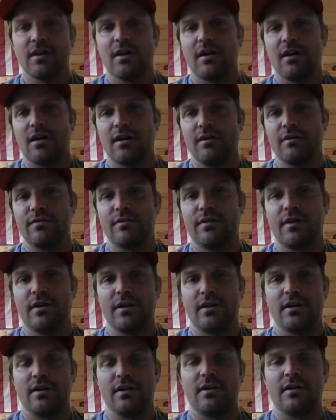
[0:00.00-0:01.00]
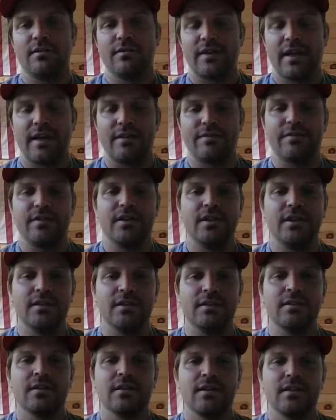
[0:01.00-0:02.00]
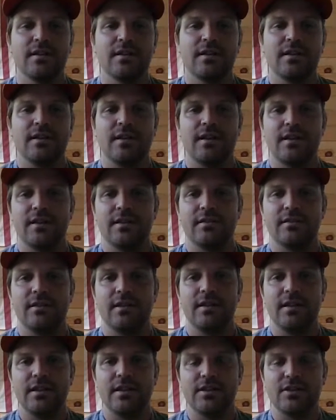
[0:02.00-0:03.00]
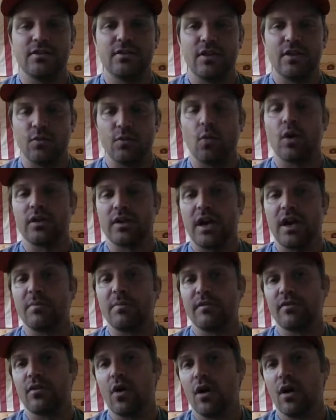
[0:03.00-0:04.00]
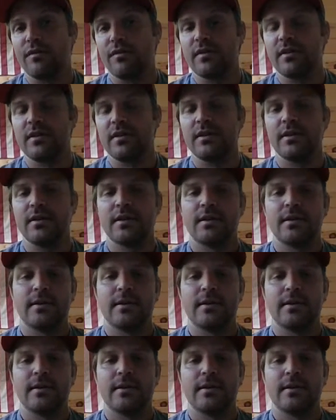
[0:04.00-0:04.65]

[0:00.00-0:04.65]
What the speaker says: of caffeine in one cup of coffee.